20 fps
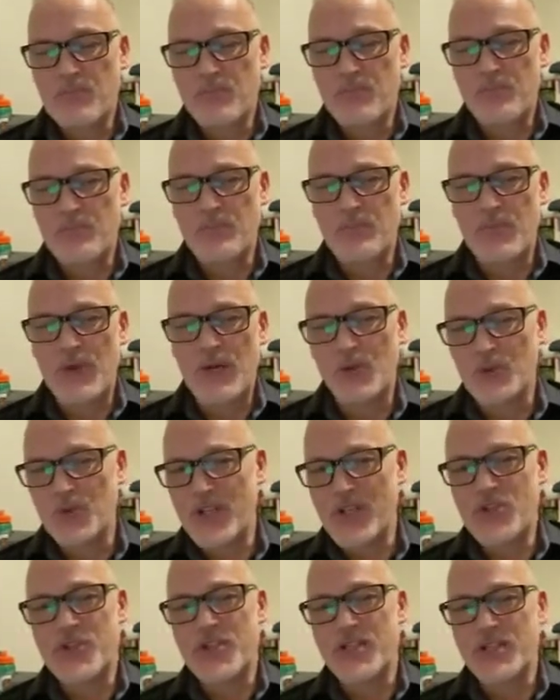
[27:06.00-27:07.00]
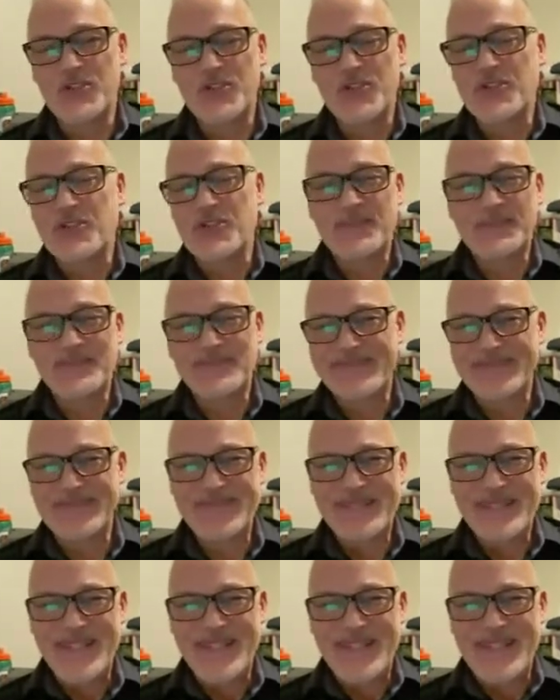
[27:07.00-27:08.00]
but only Jesus.
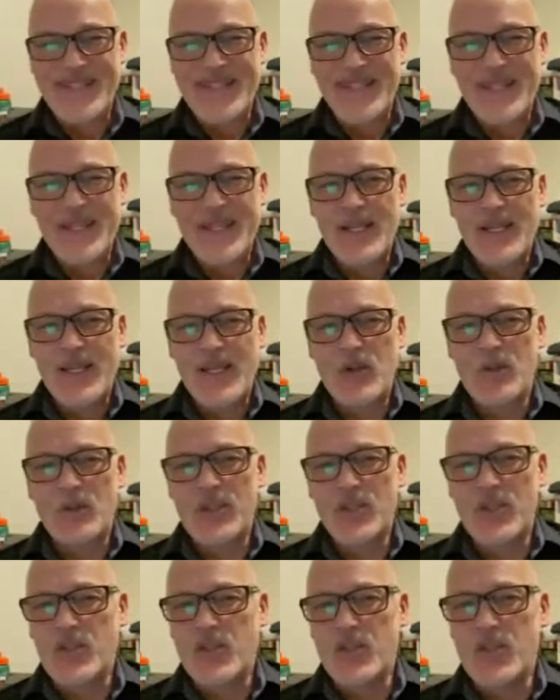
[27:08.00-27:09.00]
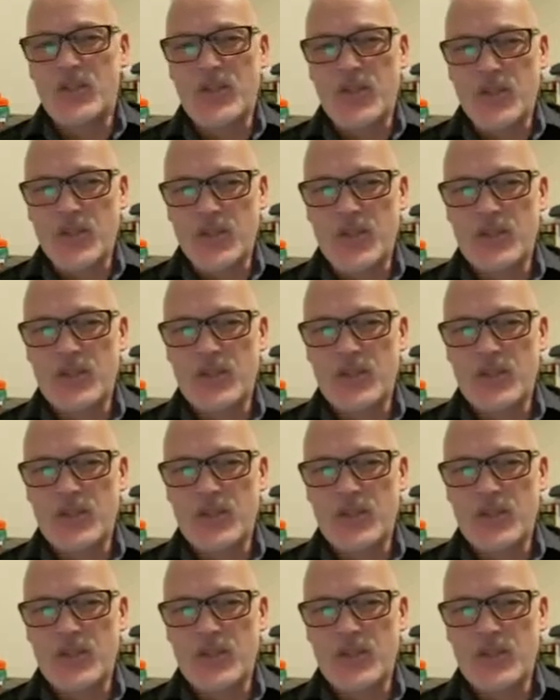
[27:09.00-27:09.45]
Only Jesus.